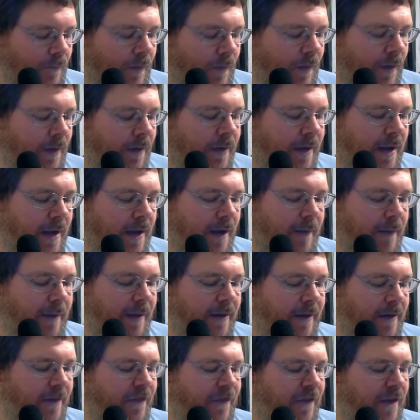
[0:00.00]
Naomi
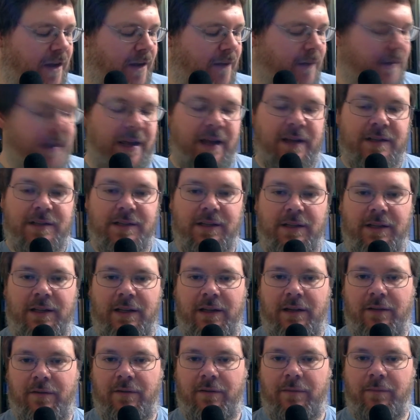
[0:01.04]
and her family had to
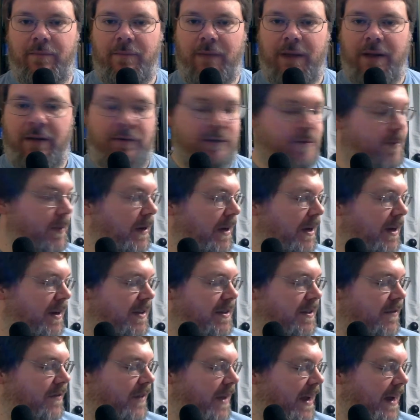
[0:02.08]
leave, and it was
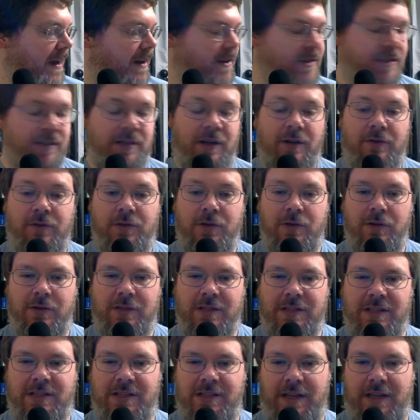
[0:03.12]
because of that. And so due
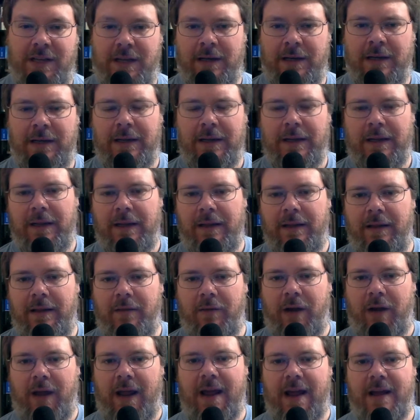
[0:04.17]
to sin, they
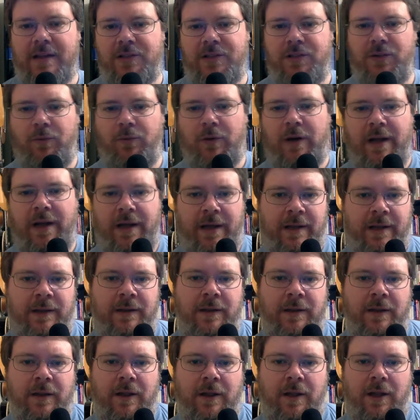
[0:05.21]
were cast away
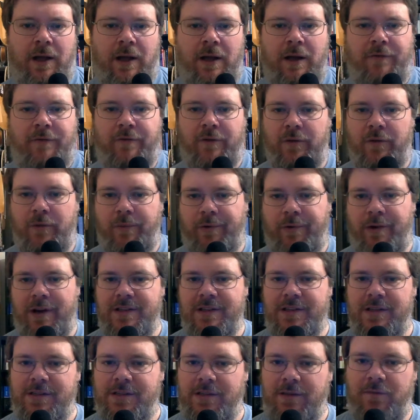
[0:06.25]
from the
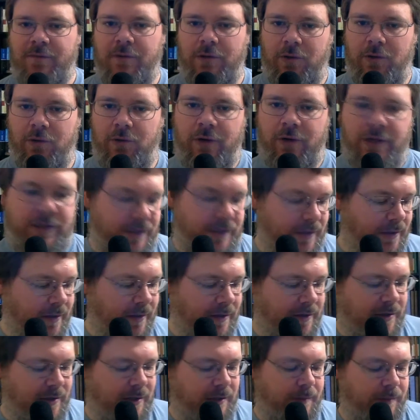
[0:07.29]
presence of the Lord. And so
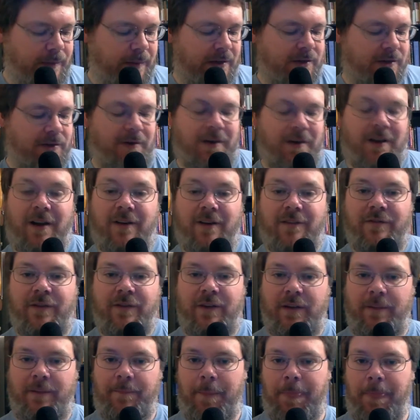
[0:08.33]
there's this picture of
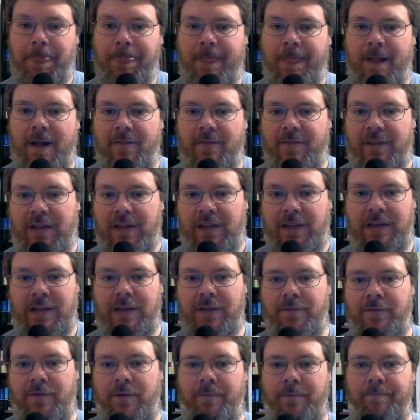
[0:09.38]

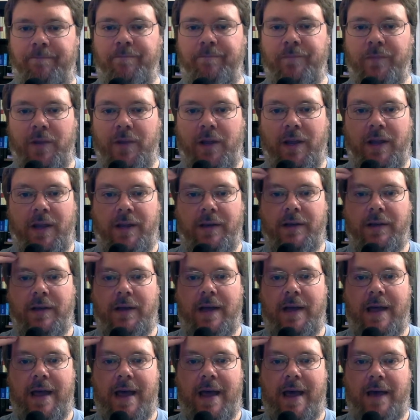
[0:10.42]
Eve and
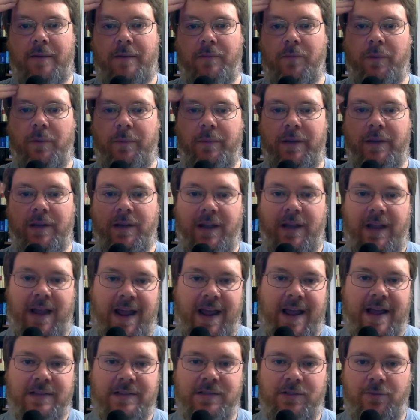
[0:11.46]
Adam being
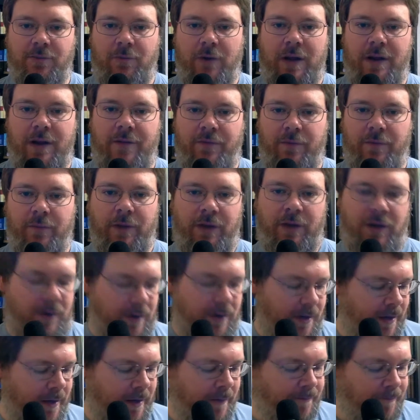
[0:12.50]
cast away from the
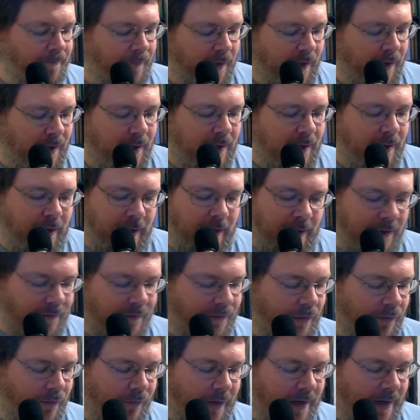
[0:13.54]
garden.
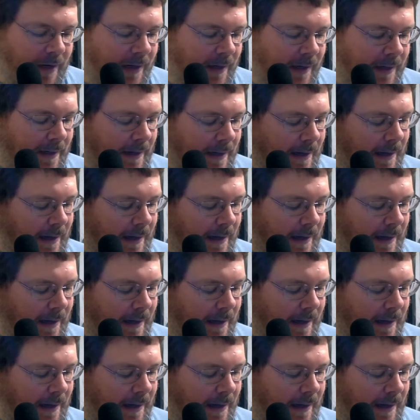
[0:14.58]
If you read